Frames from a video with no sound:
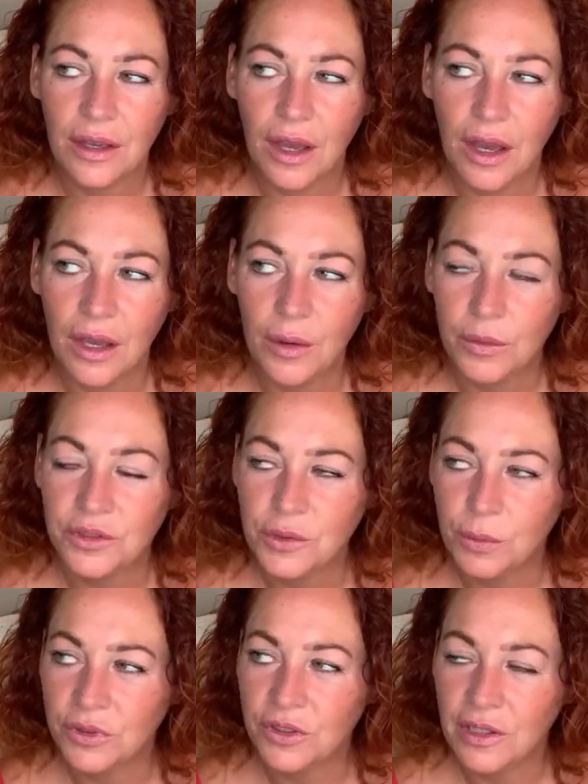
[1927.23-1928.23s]
Uh, what, you,
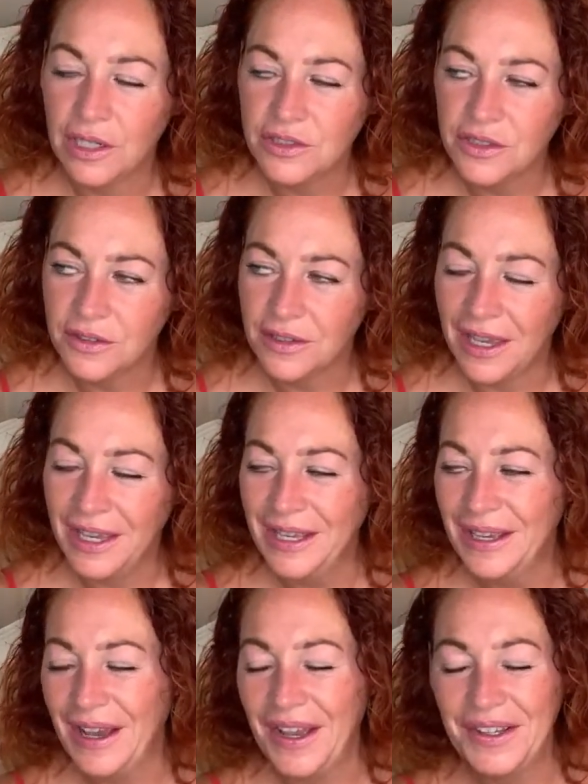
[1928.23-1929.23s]
what did I just say?
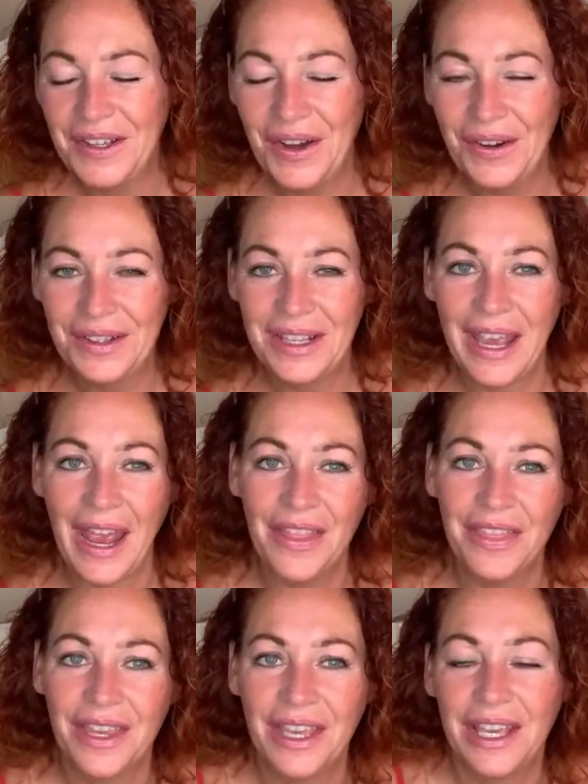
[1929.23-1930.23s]
I can't get
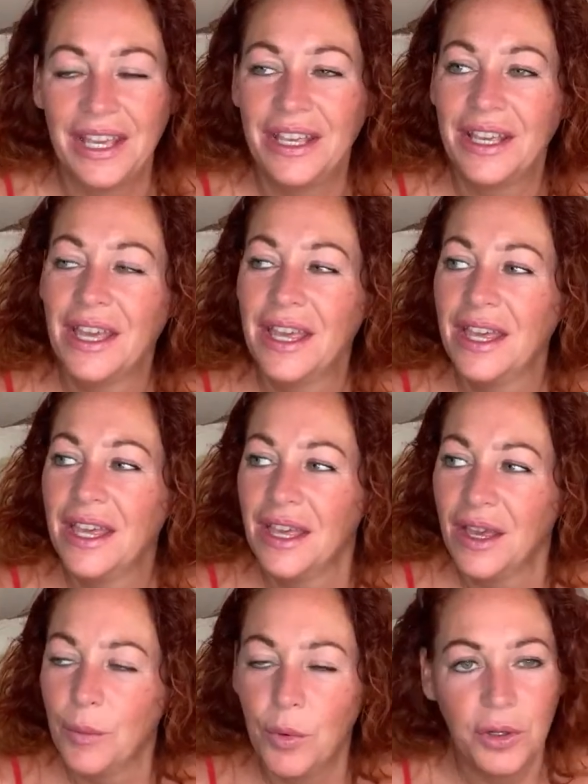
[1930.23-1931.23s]
the
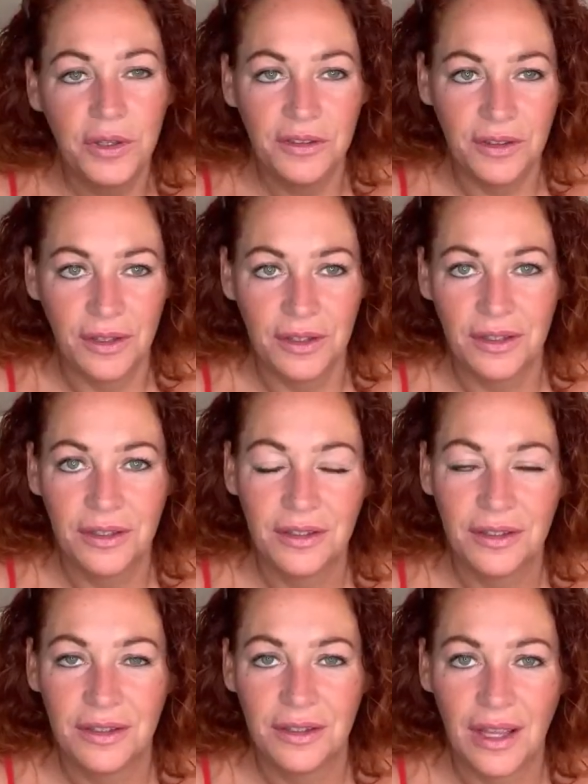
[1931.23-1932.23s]
Poison
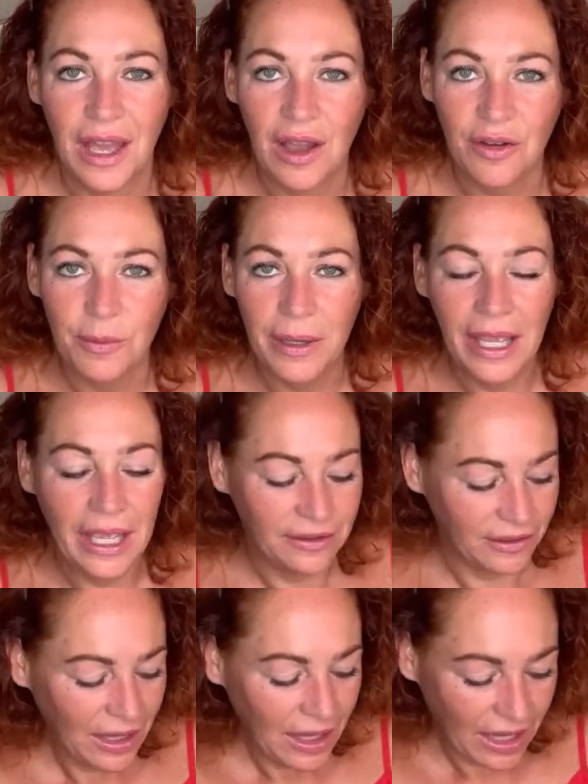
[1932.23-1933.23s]
out of my head.
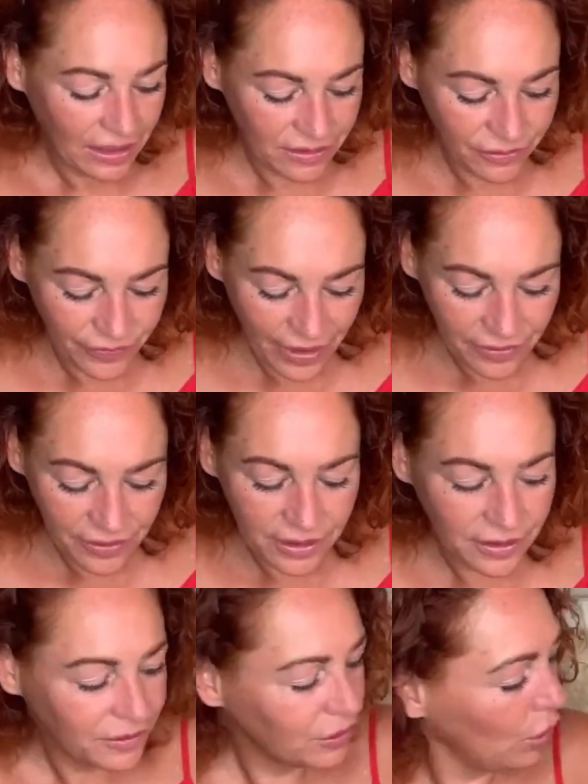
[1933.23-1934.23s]
And the fact that
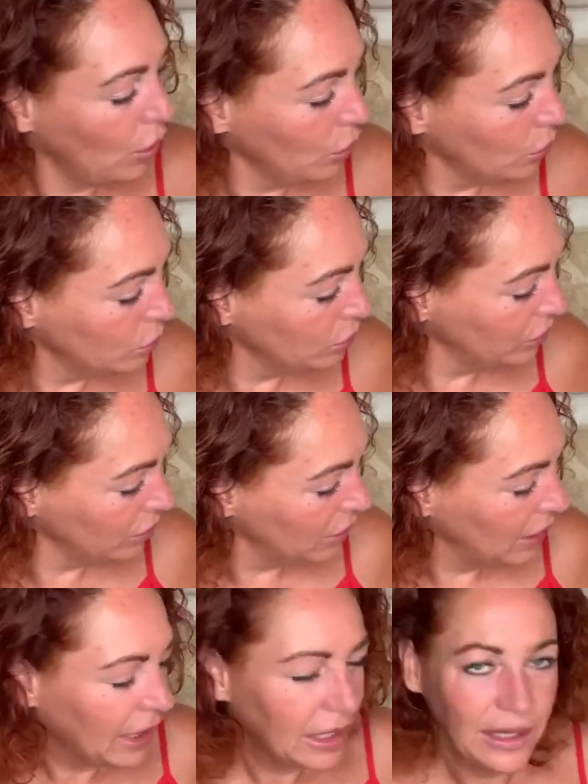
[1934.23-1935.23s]
it's called
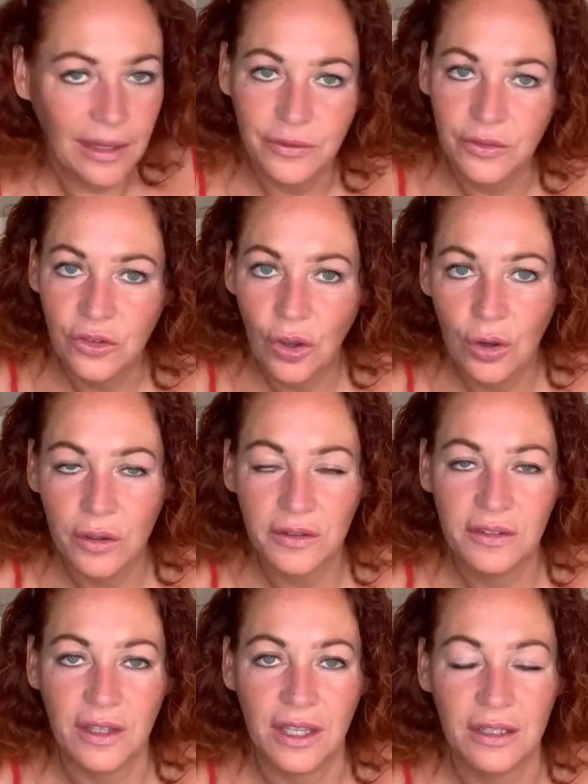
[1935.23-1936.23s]
Love
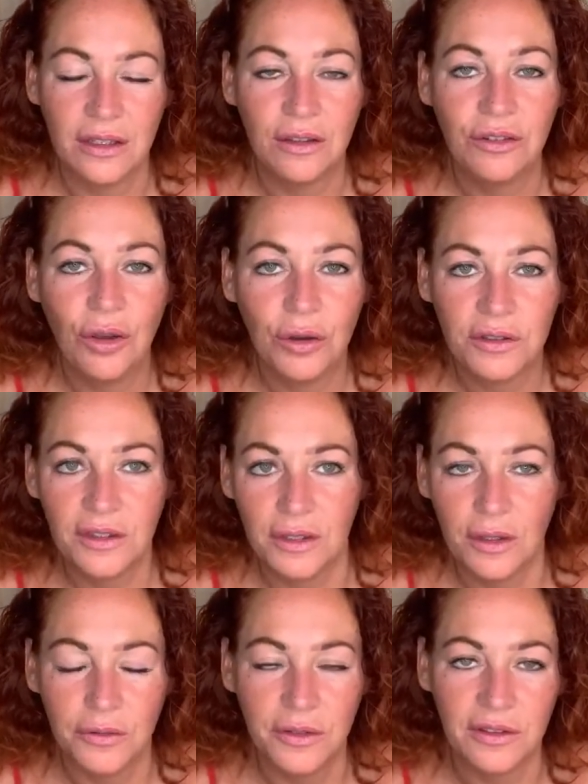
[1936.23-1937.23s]
Toxin,
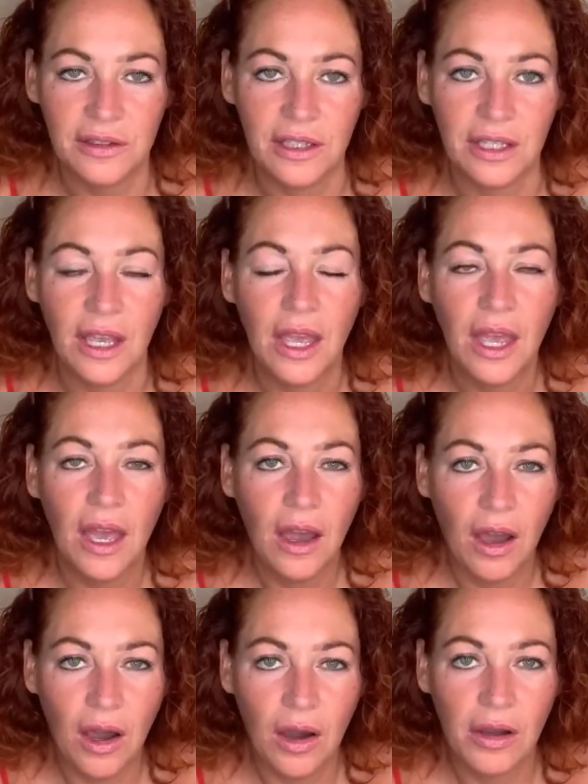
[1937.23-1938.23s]
toxin obviously
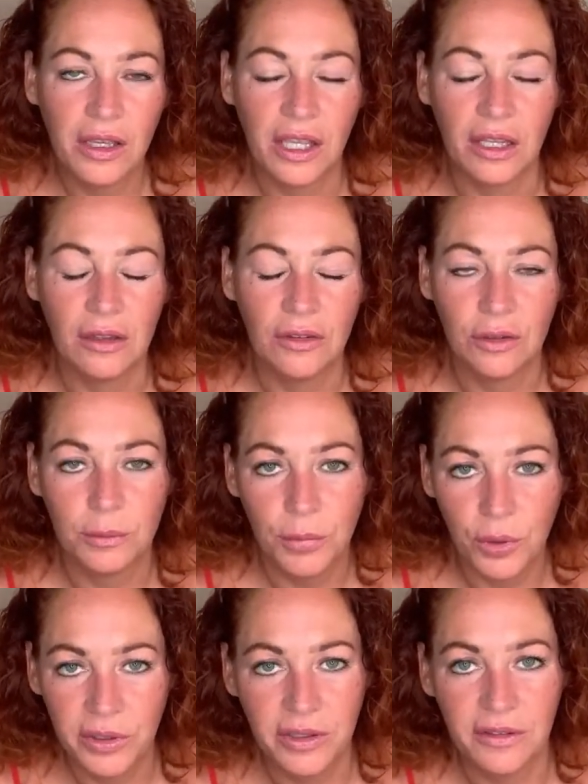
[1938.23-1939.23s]
harking to
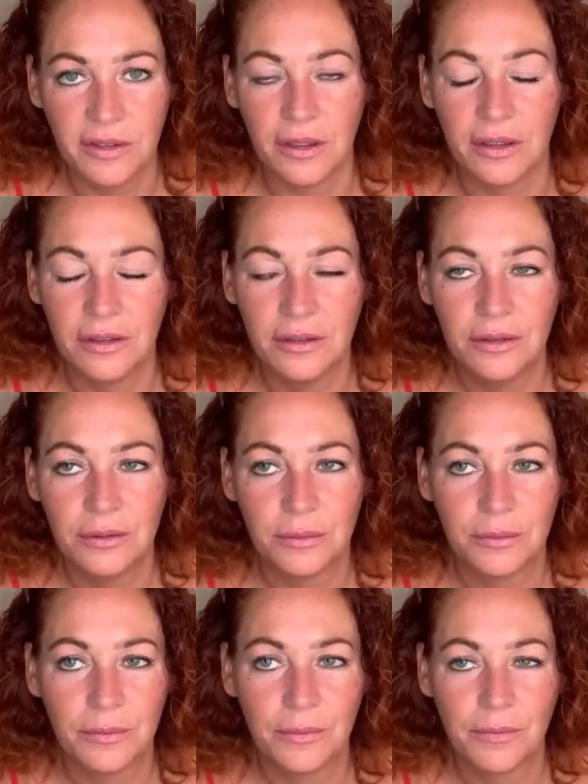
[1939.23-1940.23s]
poison
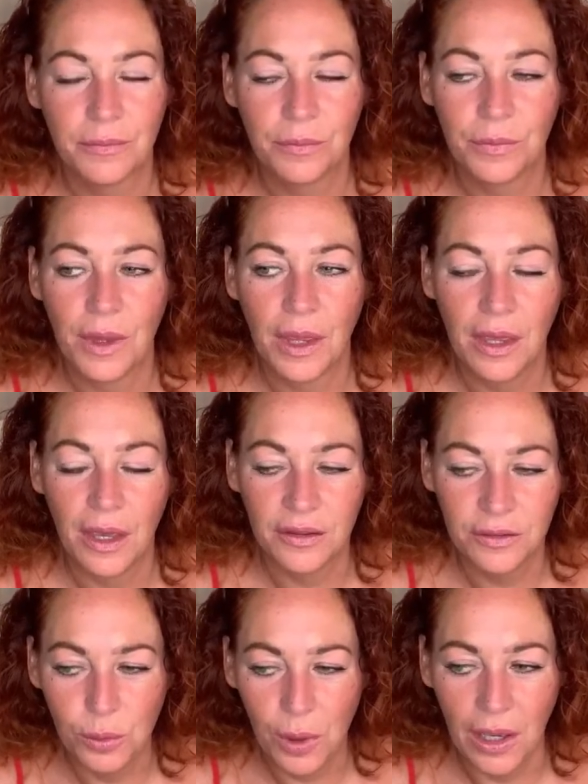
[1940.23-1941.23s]

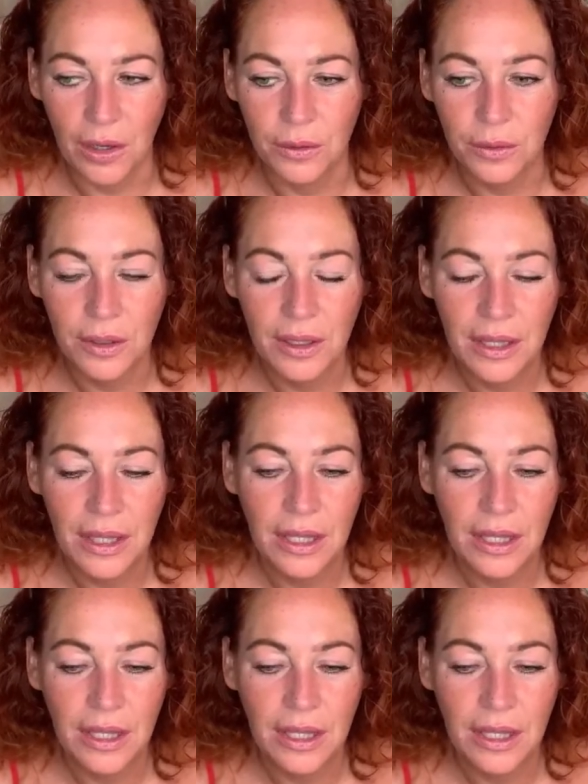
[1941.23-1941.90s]
as well,